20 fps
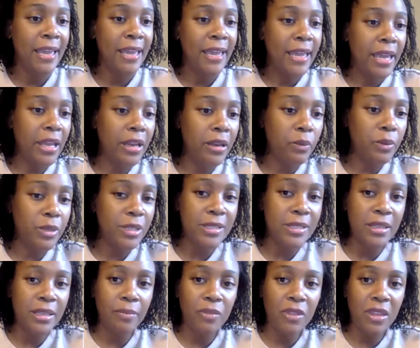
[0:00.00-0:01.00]
And it was
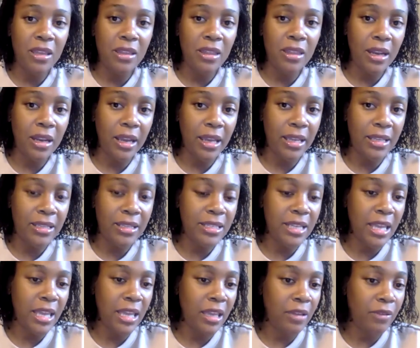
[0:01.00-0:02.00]
something that I had
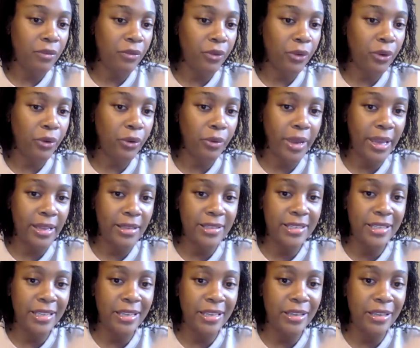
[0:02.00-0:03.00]
taken for
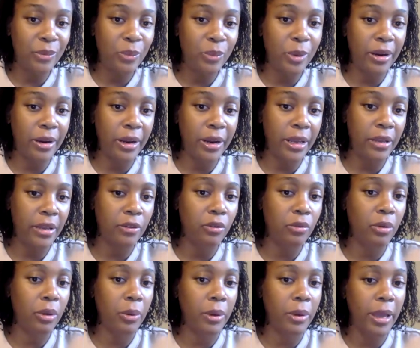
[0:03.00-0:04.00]
granted where I had
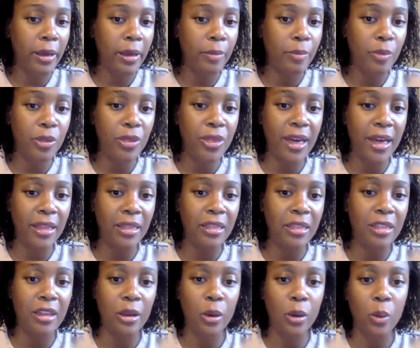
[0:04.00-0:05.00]
grown up, that
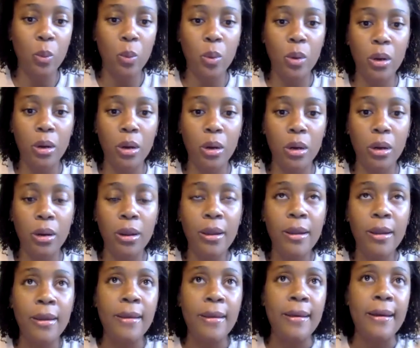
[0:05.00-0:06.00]
there were
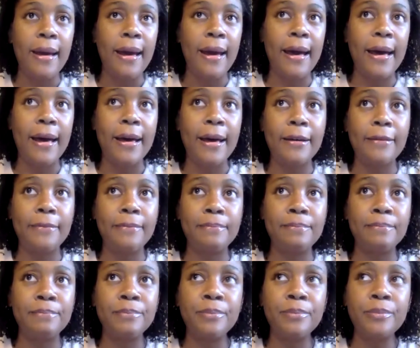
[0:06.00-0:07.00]

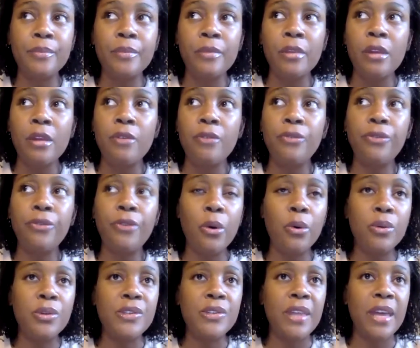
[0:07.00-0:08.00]
um,
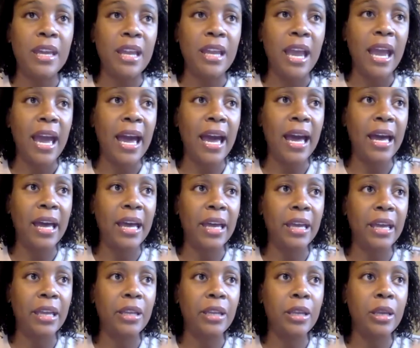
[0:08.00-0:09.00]
folks that
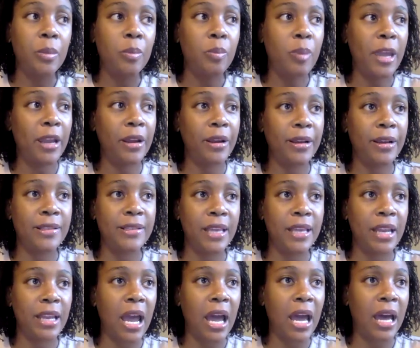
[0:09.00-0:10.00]
had parents
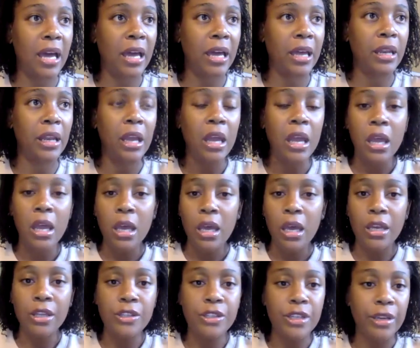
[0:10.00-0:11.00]
that had
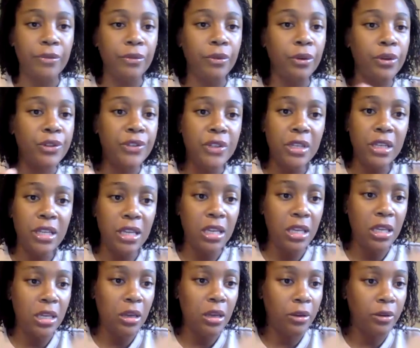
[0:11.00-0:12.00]
a
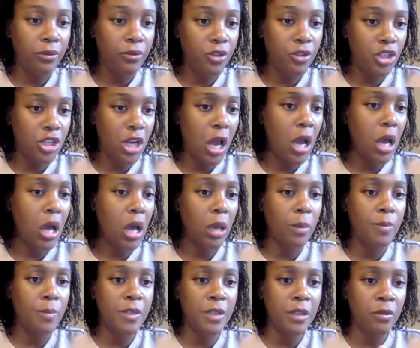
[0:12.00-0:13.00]
diversity of
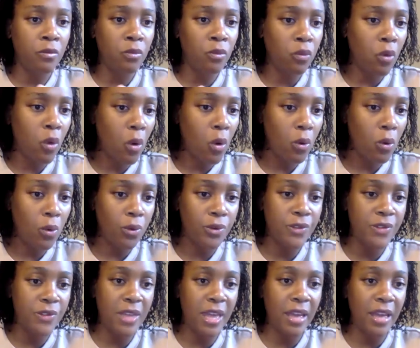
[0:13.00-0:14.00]
jobs and
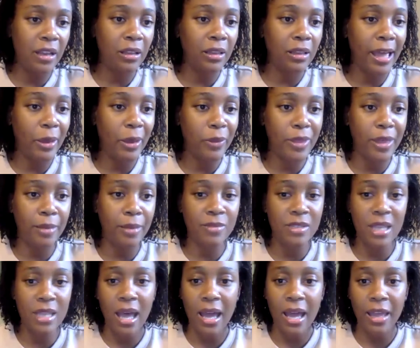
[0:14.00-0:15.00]
roles that allowed them
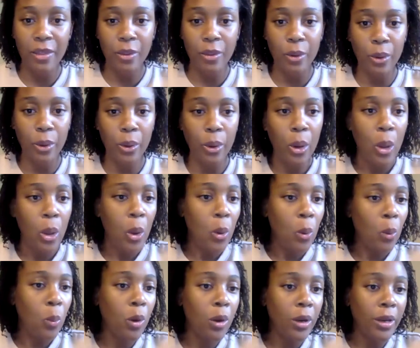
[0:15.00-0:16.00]
to either
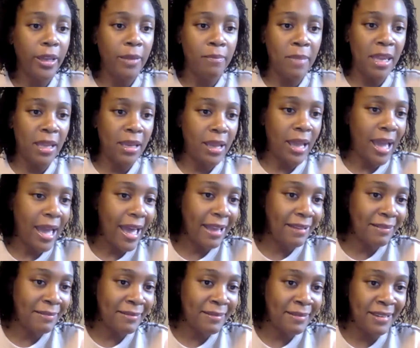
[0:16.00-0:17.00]
work in
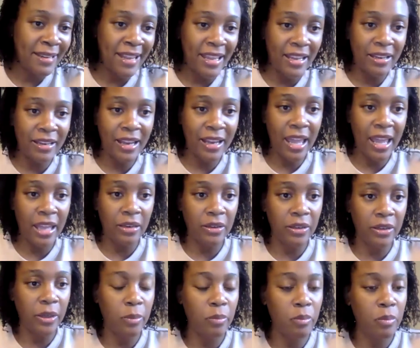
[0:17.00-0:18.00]
Manhattan
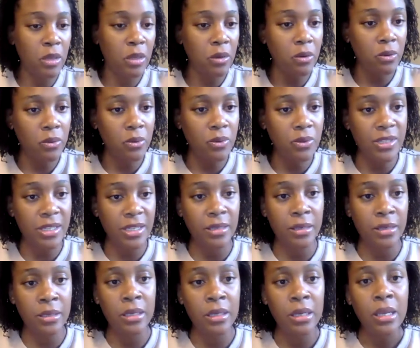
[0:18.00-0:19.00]
and commute,
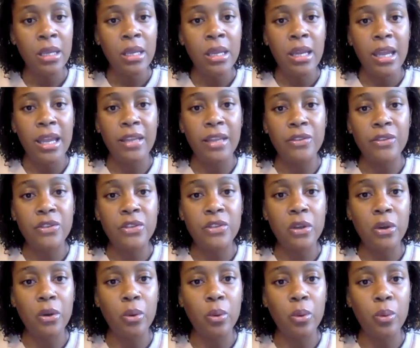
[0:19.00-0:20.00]
and
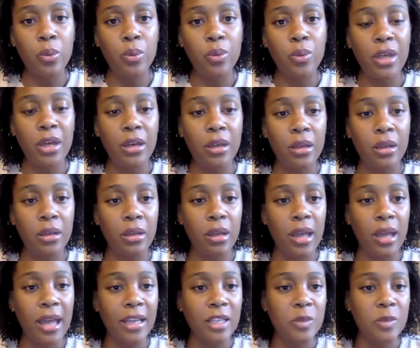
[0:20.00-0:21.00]
so the
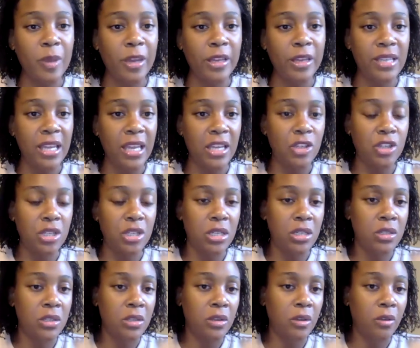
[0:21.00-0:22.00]

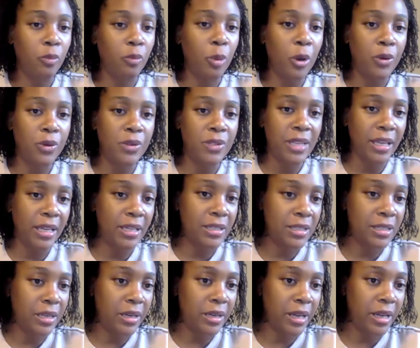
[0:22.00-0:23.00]
expectations of
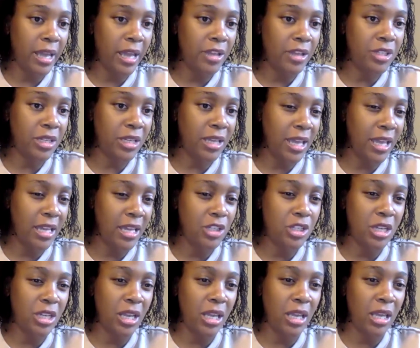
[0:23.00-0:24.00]
post-secondary
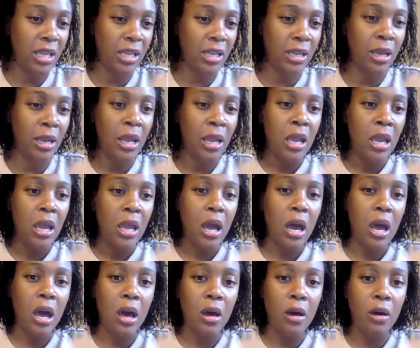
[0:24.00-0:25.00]
education,
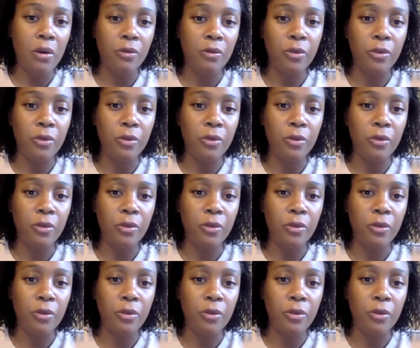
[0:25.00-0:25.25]
of